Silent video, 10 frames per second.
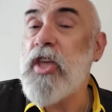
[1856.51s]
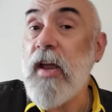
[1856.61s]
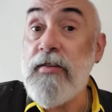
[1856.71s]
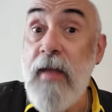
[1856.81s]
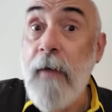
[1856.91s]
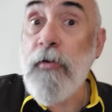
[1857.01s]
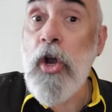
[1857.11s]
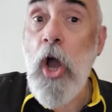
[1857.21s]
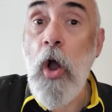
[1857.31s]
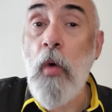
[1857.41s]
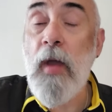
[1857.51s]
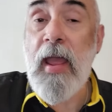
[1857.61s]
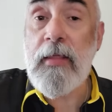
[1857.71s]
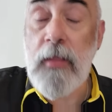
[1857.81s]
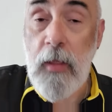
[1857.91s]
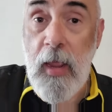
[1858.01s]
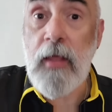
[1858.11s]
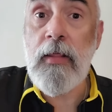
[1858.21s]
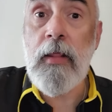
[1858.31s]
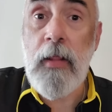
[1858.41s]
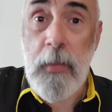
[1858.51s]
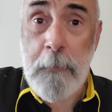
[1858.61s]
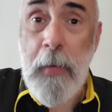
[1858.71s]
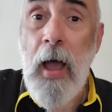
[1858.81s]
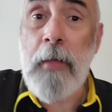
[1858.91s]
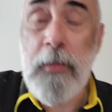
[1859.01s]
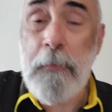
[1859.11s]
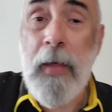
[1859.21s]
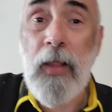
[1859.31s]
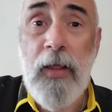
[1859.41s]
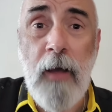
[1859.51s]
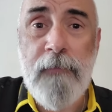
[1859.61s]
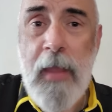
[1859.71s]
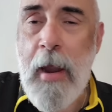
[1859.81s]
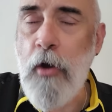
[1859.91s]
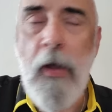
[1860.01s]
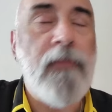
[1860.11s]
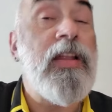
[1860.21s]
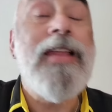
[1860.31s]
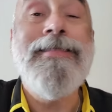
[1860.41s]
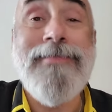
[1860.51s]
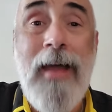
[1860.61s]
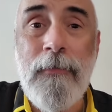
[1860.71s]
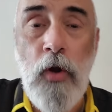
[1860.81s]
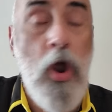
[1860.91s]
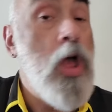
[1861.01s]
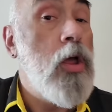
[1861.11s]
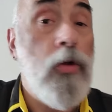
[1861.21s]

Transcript: They never go in the belly of the aircraft. Never.